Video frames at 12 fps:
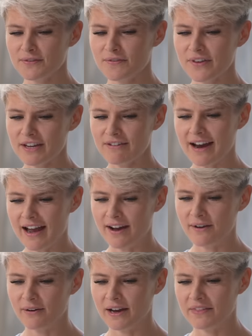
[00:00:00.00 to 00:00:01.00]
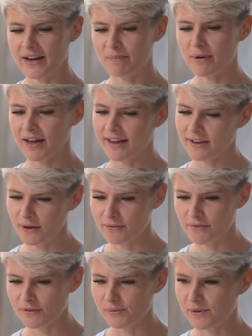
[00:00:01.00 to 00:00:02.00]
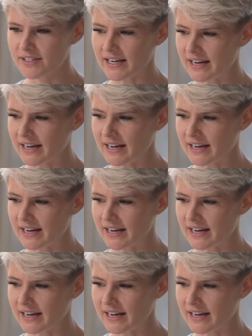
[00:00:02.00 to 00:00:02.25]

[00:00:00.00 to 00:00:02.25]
figure it out and then apply it going forward.